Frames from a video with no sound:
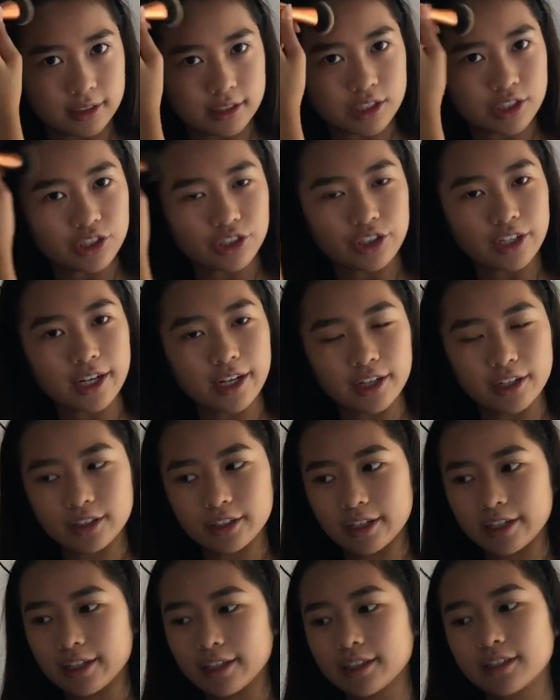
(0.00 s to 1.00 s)
into your
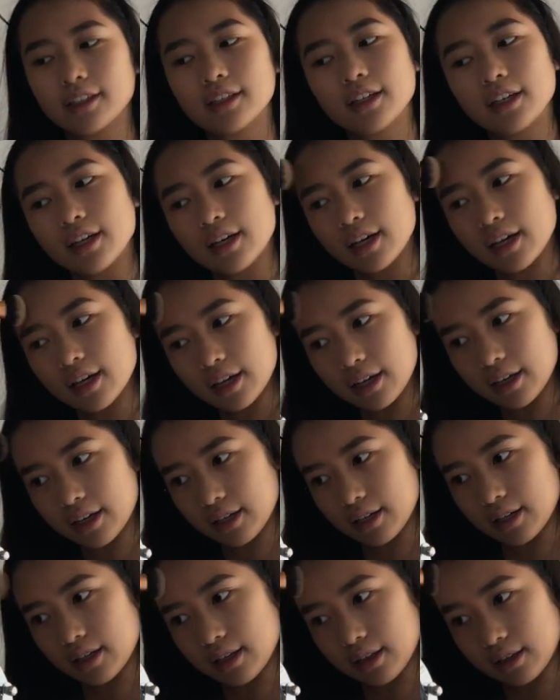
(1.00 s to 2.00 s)
hairline.
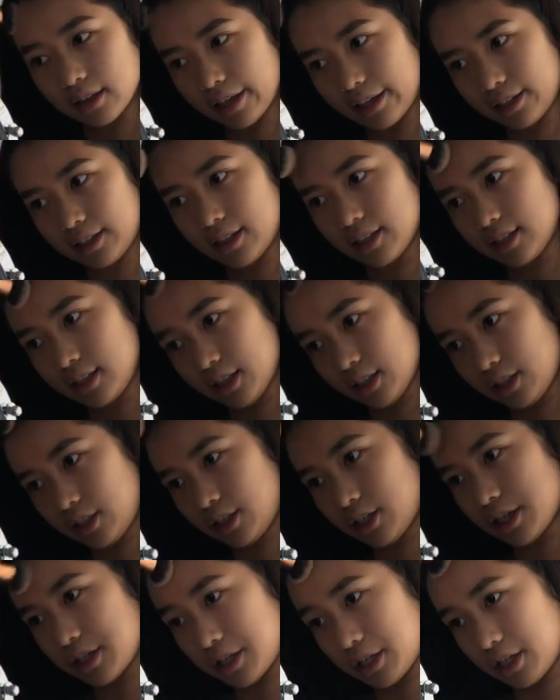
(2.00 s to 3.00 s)
Like, this is
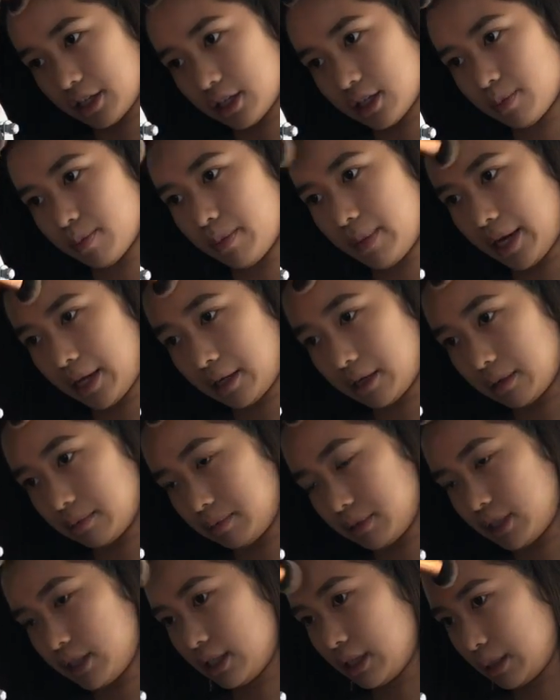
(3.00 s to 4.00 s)
just a makeup
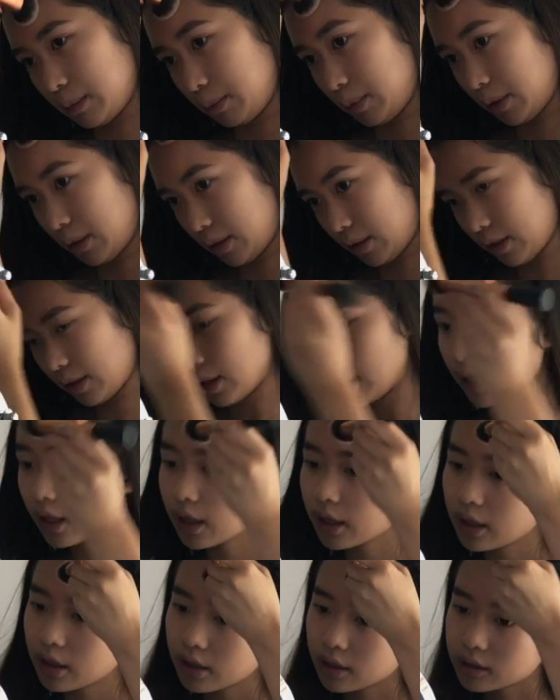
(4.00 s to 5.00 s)
tip
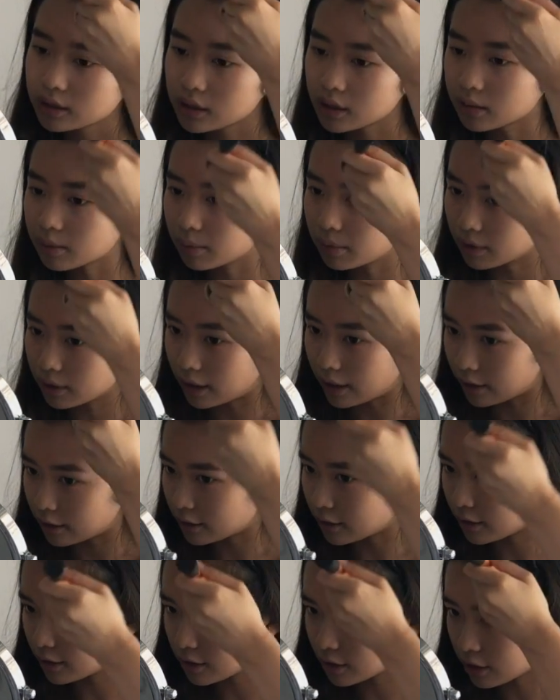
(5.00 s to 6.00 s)
to blend
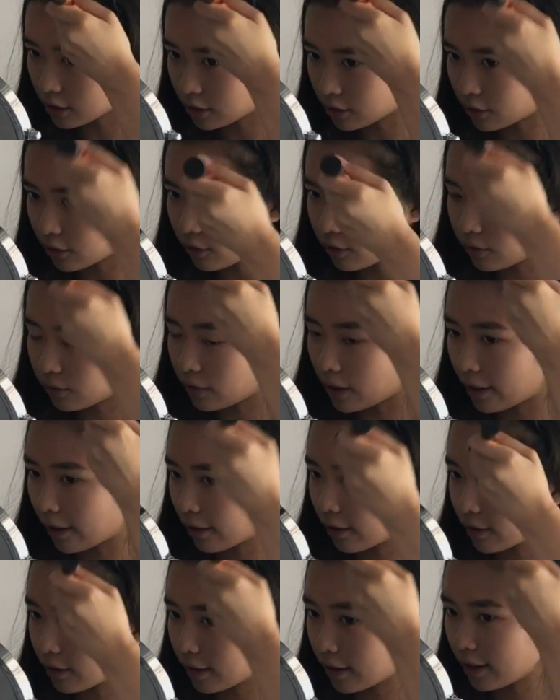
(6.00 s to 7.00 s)
into your
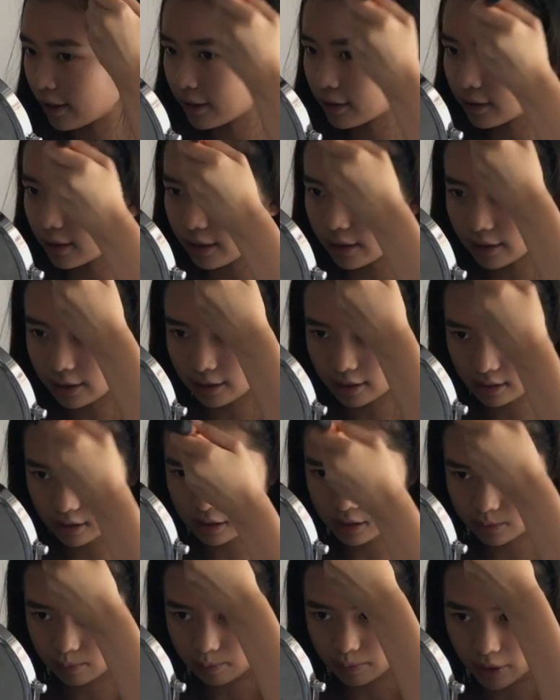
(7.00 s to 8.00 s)
hairline. I
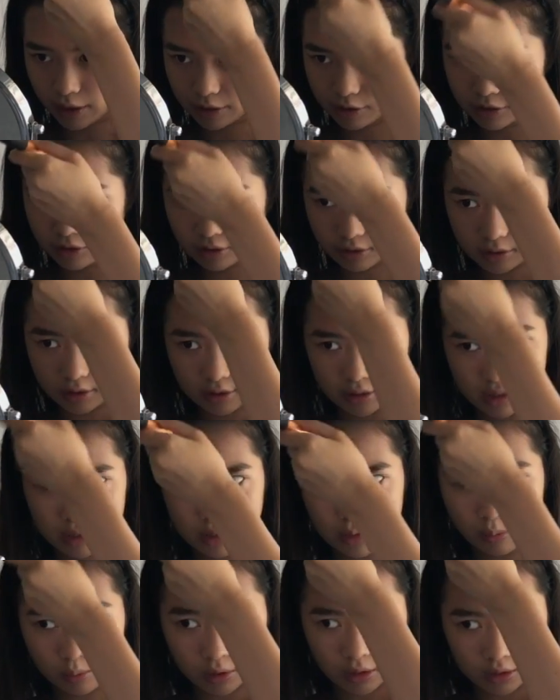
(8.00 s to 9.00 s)
especially need
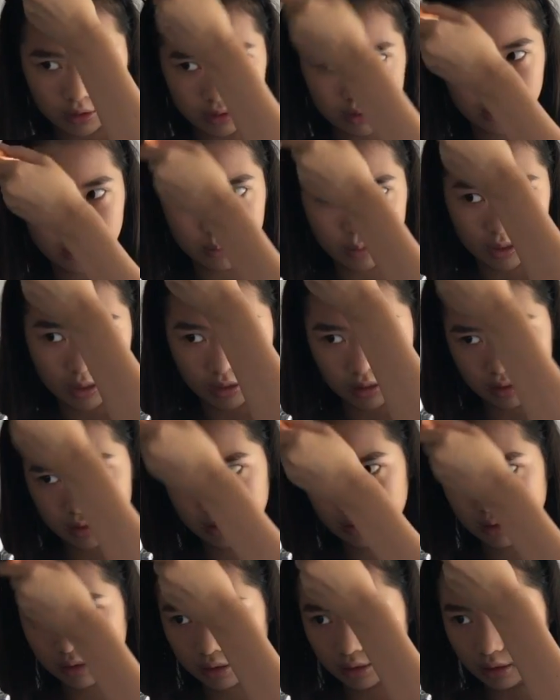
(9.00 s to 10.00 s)
to blend into my
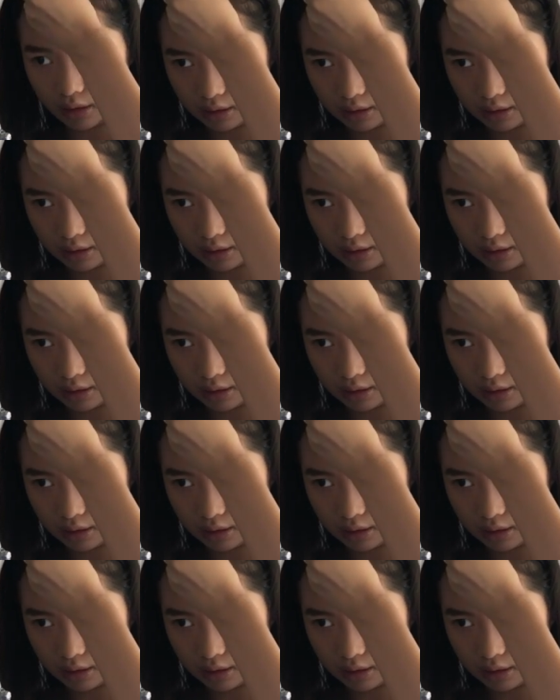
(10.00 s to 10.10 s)
hairline